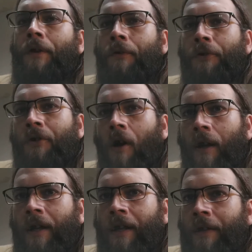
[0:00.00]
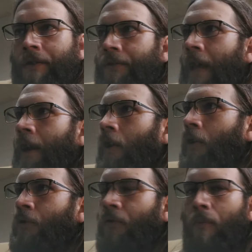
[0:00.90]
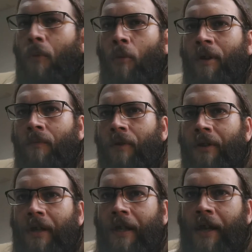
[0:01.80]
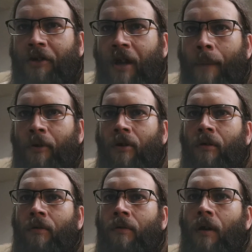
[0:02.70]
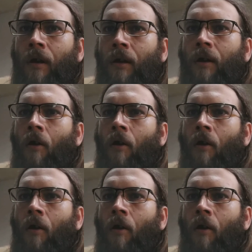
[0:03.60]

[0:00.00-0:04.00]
Vehicle Saga is at a close for the moment with the next chapter uh,